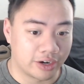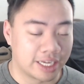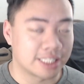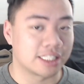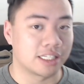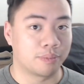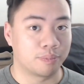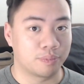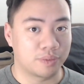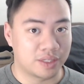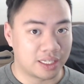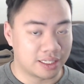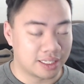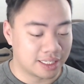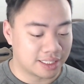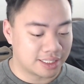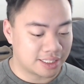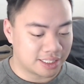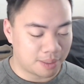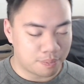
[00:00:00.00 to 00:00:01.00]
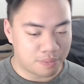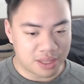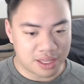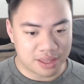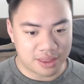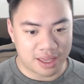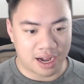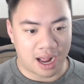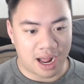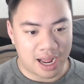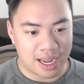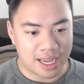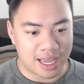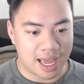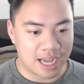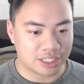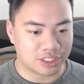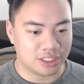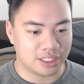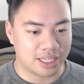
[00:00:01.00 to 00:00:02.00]
It's something, it's something that I
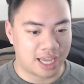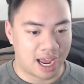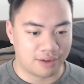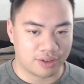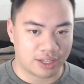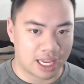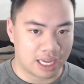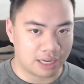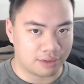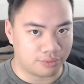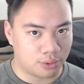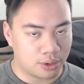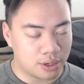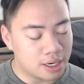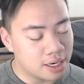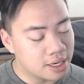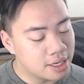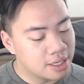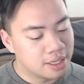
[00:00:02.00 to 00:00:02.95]
actually advocate for,